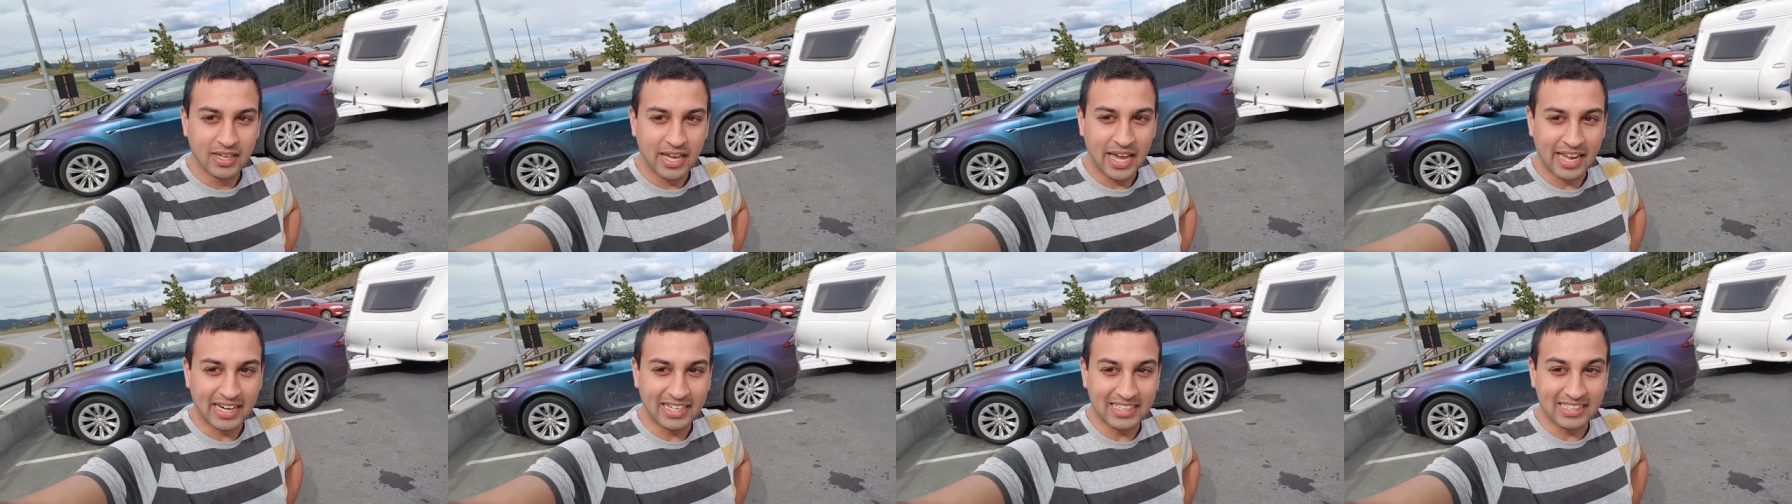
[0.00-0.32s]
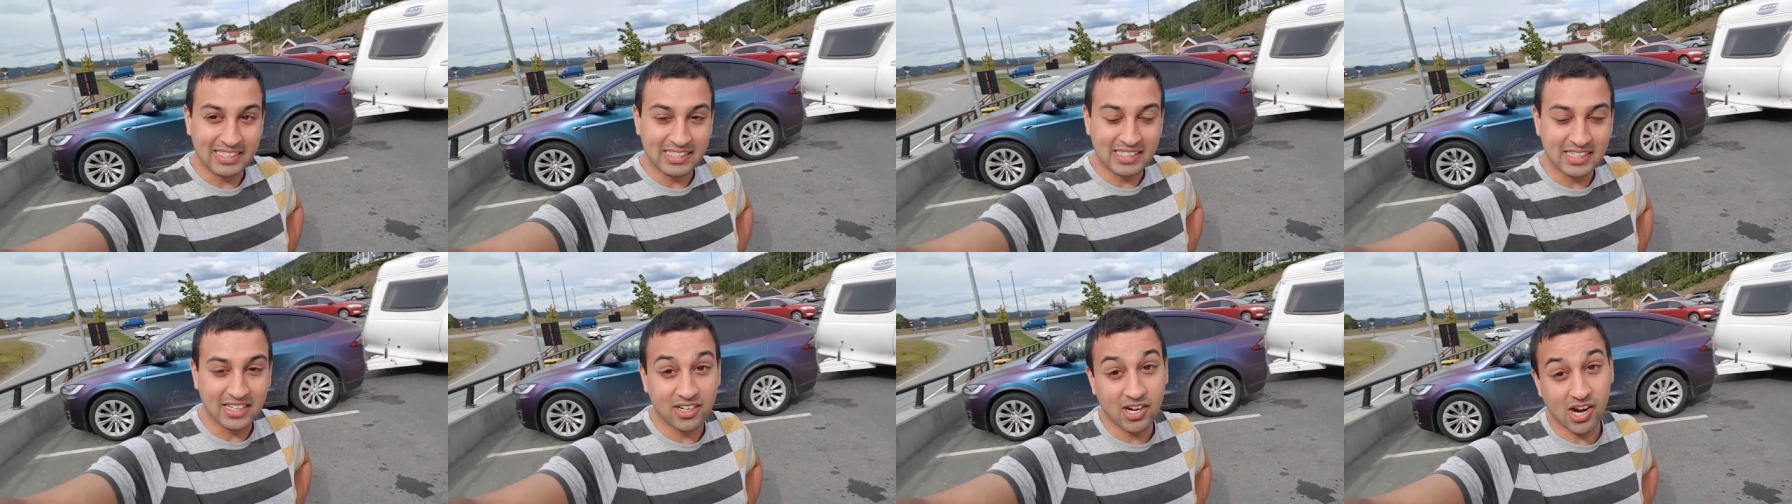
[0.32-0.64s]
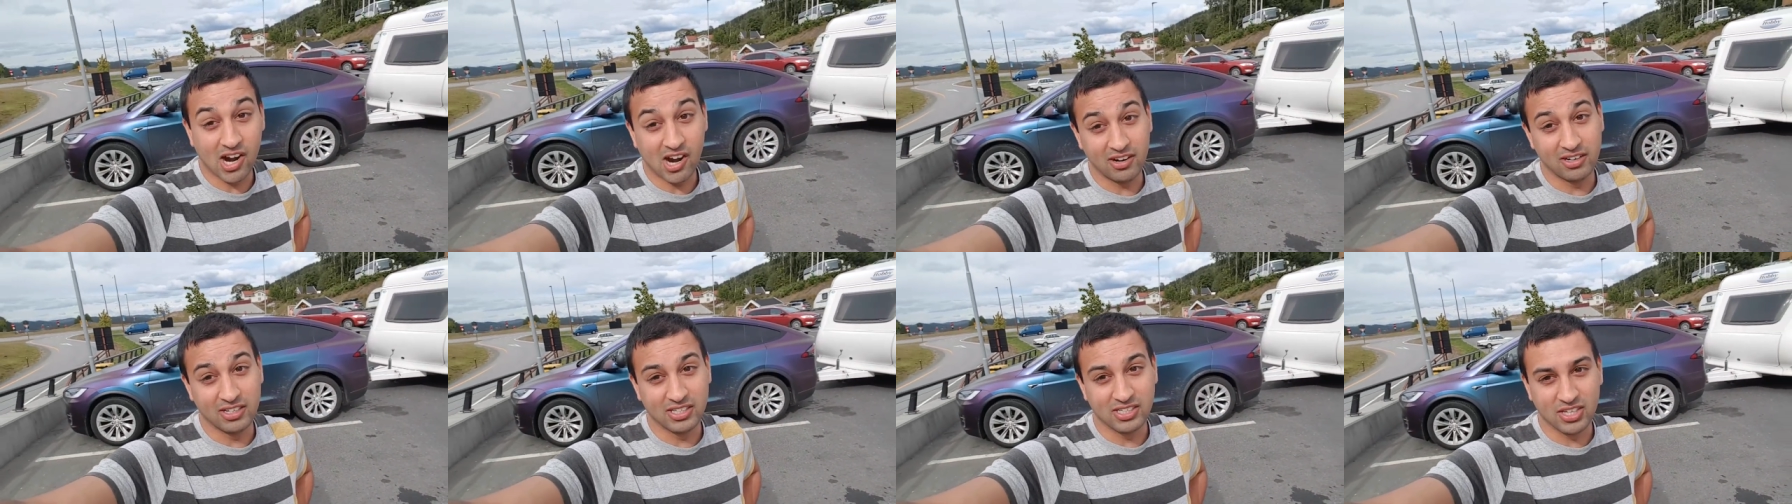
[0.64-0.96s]
At least the
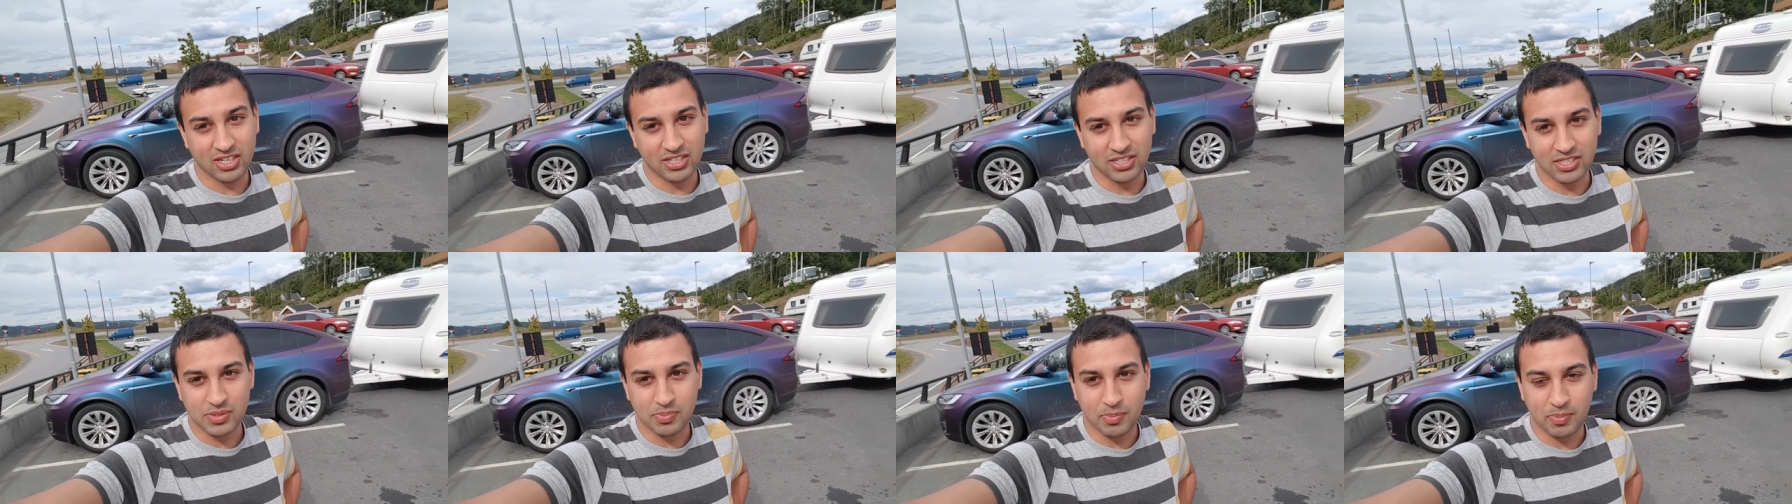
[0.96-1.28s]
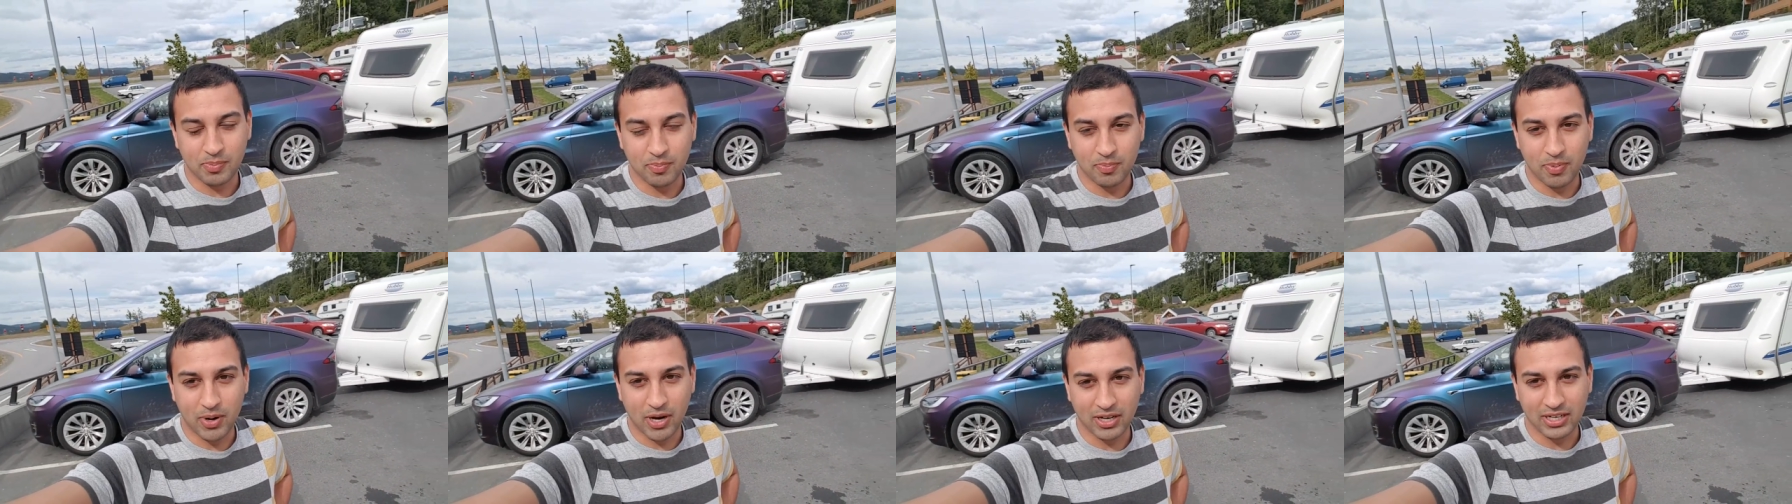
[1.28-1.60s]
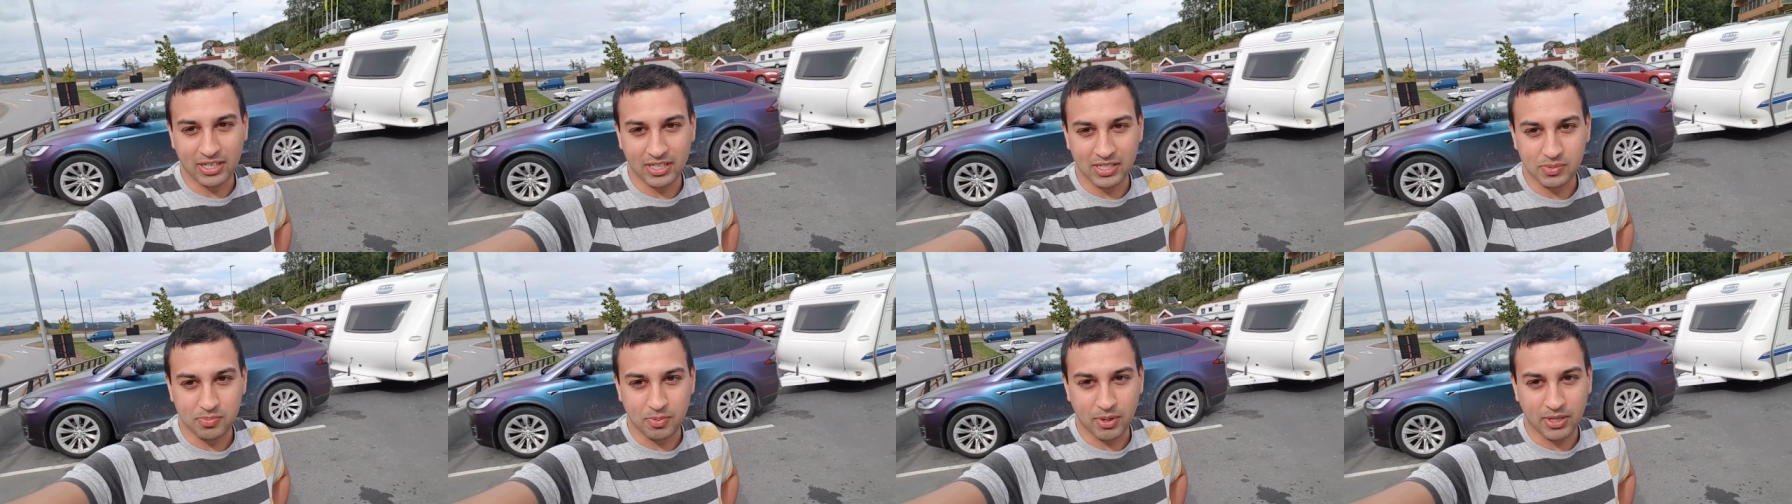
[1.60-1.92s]
car is on a
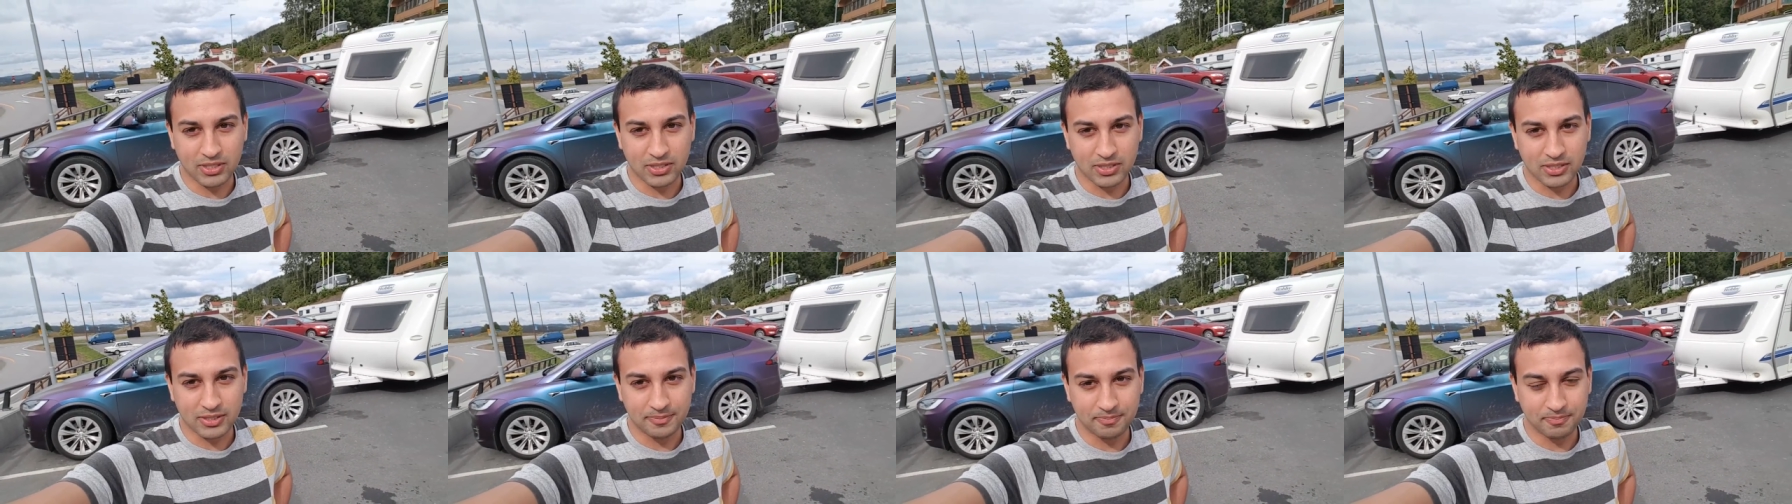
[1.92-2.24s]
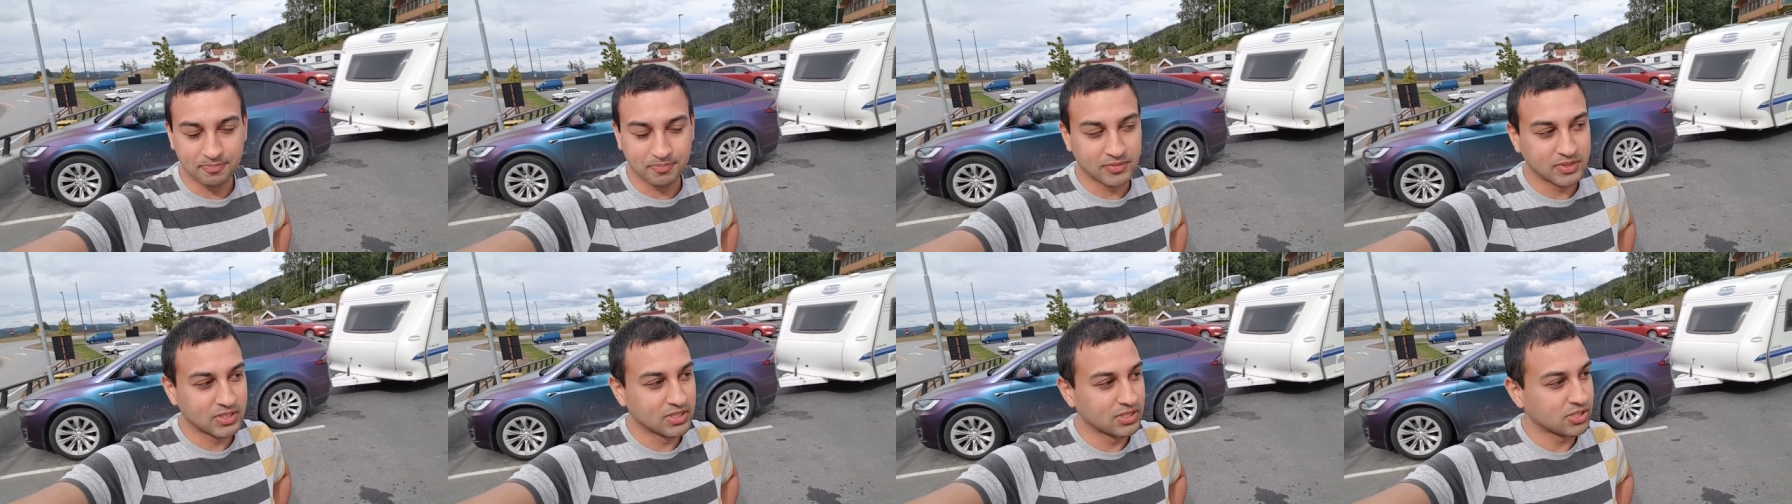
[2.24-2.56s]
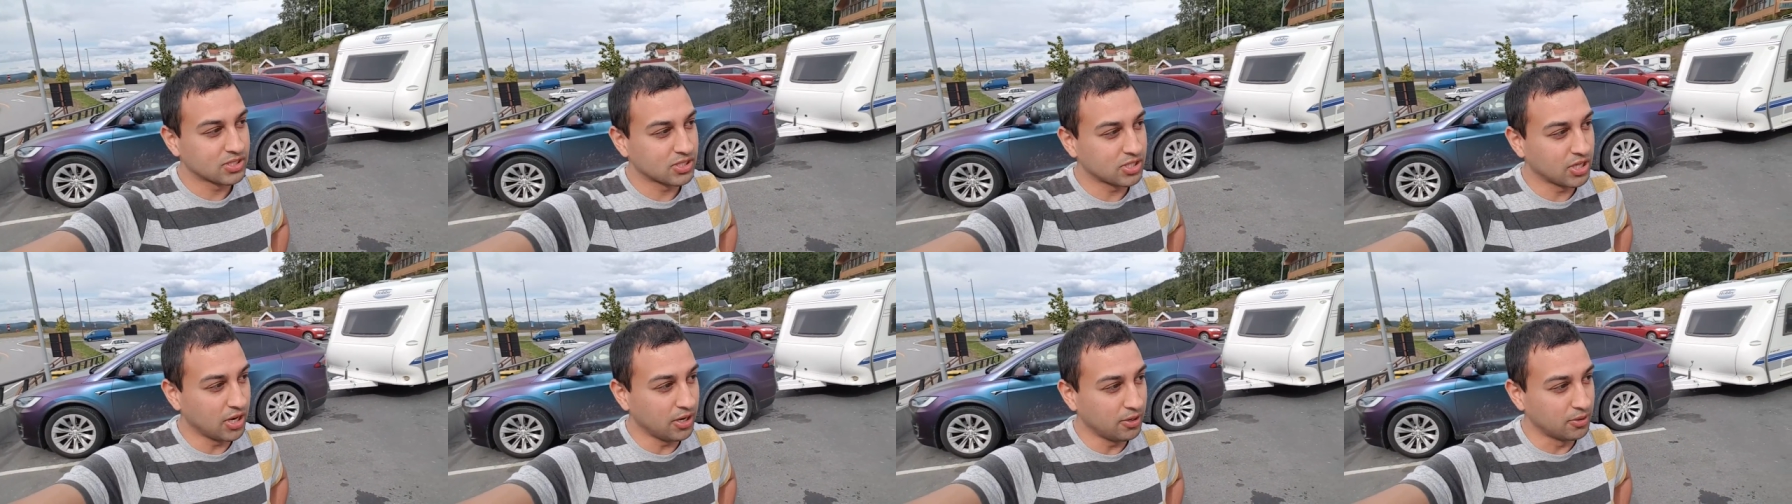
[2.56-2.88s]
parking spot.
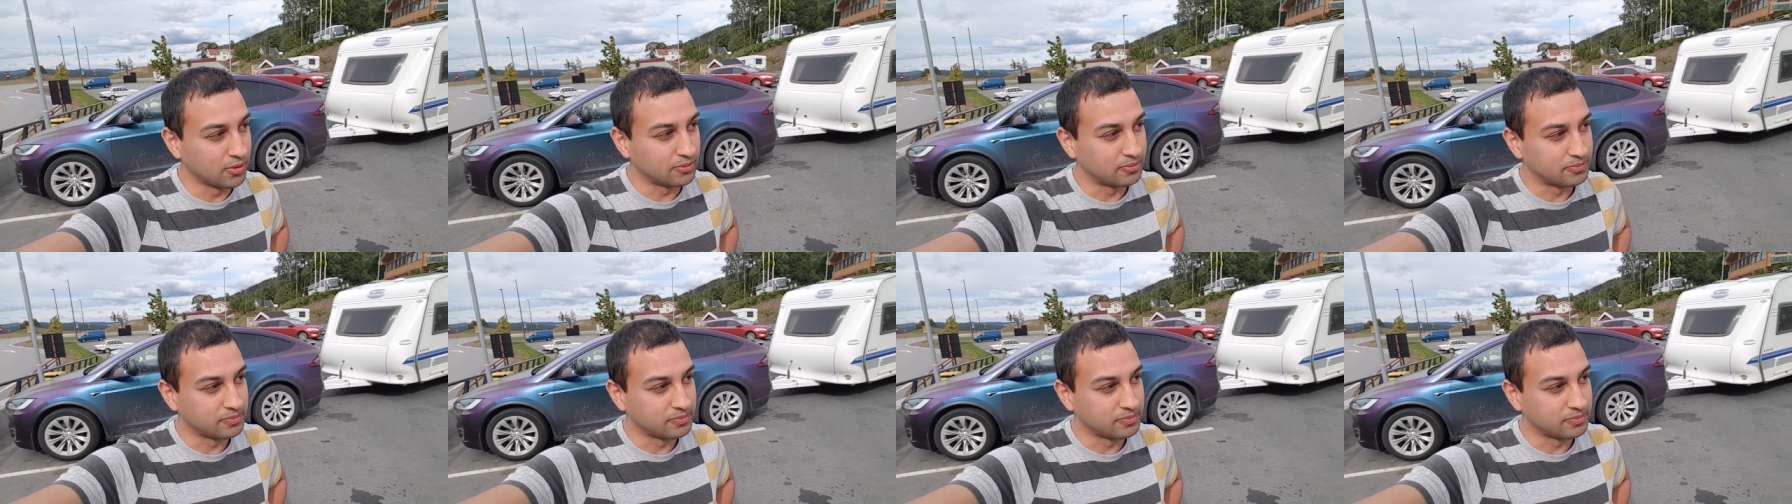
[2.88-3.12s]
So